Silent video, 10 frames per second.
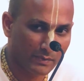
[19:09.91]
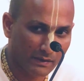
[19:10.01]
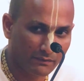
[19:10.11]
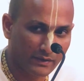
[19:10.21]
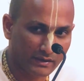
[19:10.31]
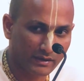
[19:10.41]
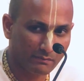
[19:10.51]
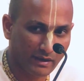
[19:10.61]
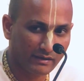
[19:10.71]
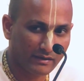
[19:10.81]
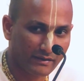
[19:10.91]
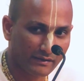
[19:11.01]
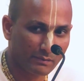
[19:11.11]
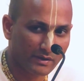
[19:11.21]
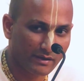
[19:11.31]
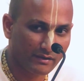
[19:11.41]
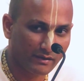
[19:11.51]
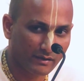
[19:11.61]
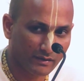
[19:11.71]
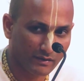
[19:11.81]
perfectly matter and spirit